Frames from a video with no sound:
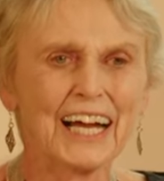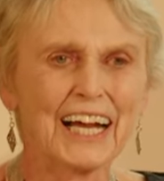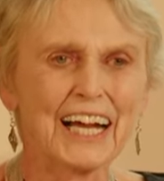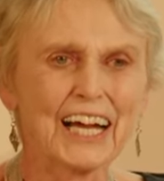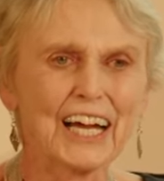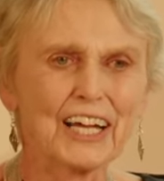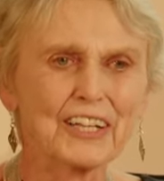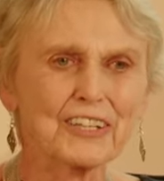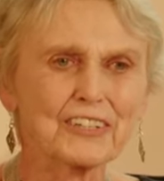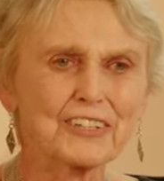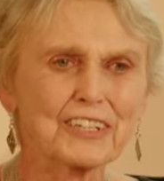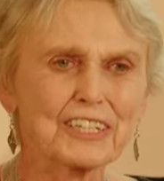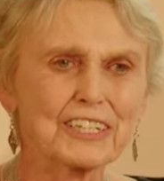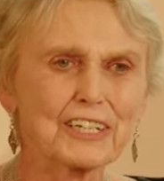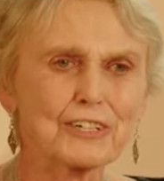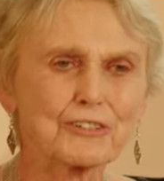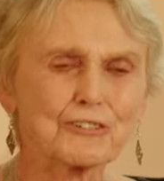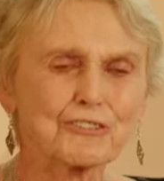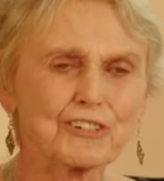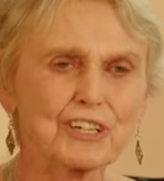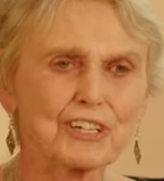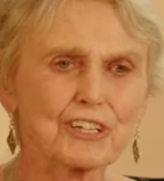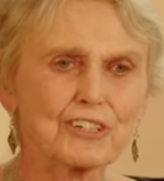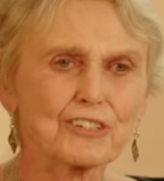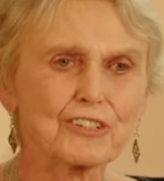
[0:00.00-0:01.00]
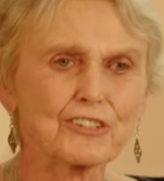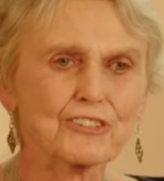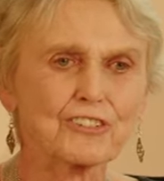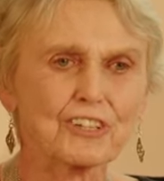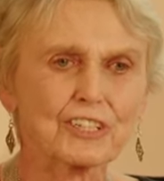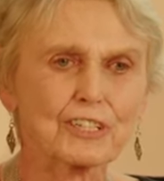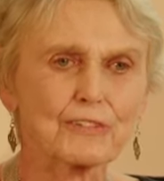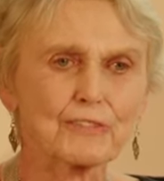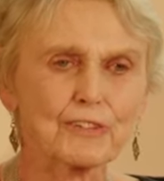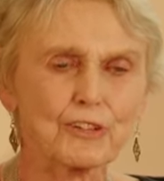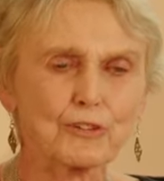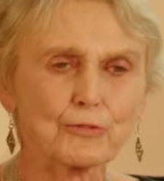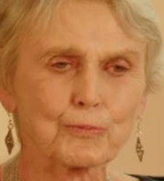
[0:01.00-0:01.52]
And the literary editor said,
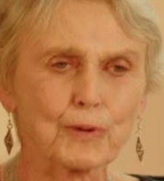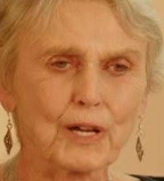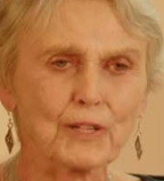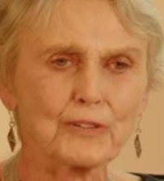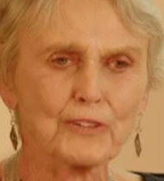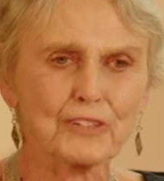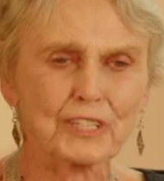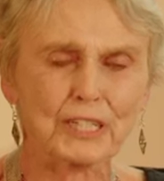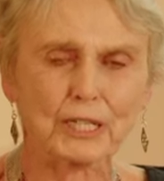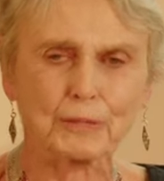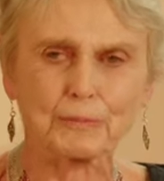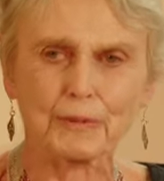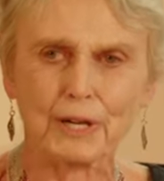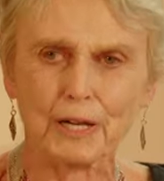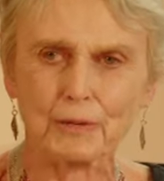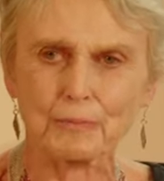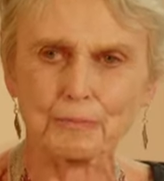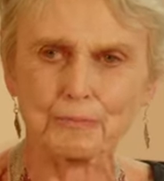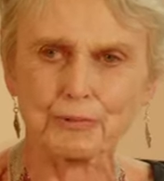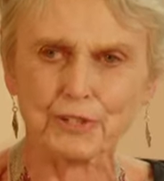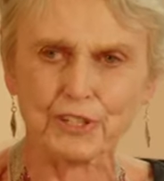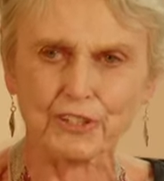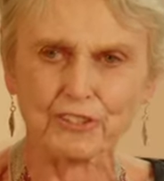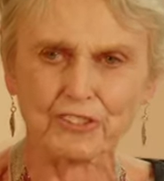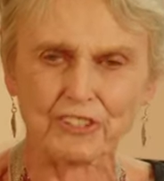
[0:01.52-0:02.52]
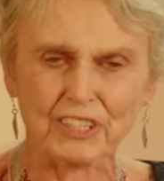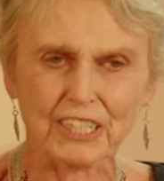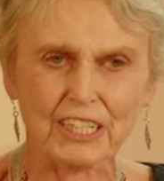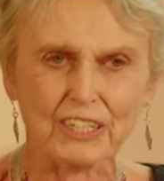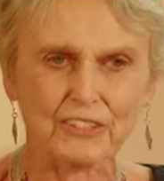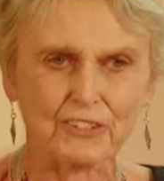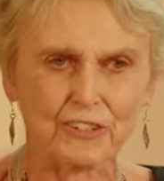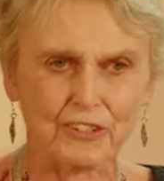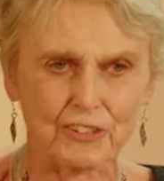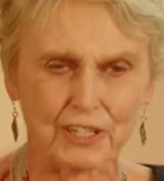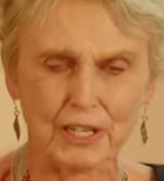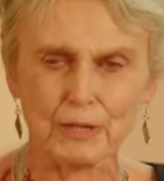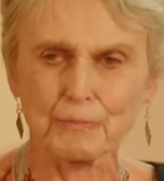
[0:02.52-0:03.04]
if there's one thing about Priestley,
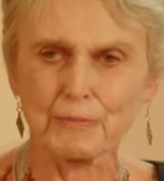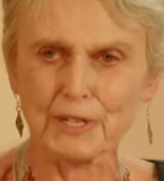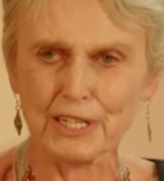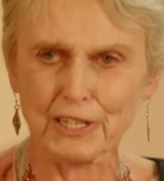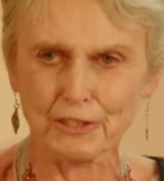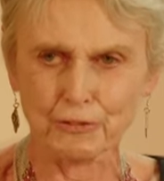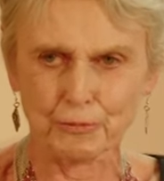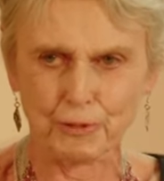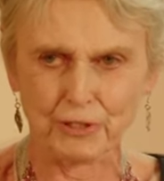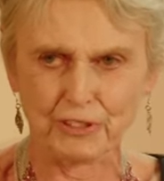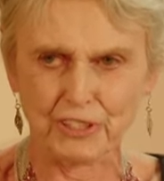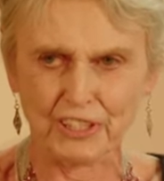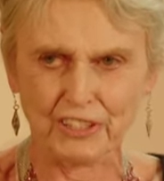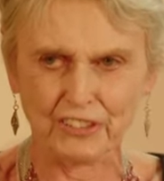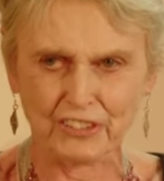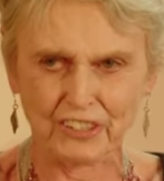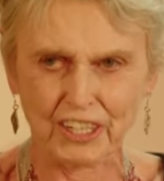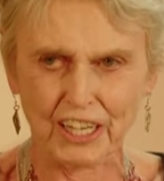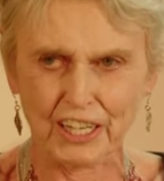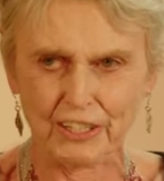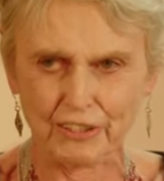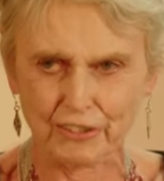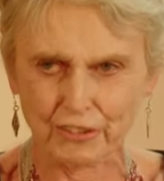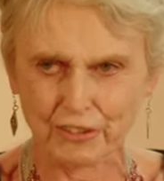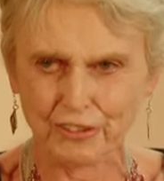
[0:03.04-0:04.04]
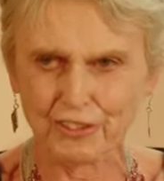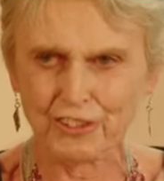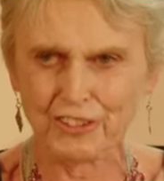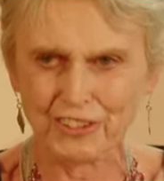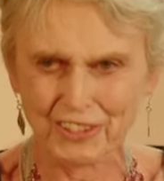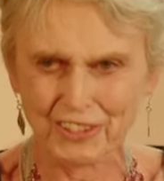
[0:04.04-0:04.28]
it's that he means what he says.